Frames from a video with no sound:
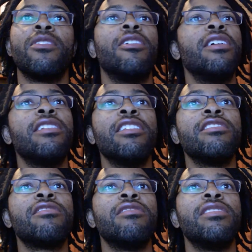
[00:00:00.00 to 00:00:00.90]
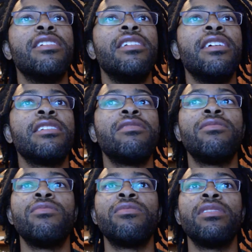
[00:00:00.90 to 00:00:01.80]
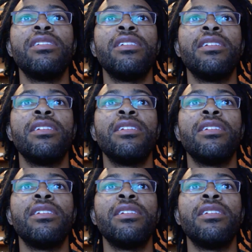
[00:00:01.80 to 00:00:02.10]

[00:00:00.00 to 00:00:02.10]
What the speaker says: Alright, then let's go to the next story.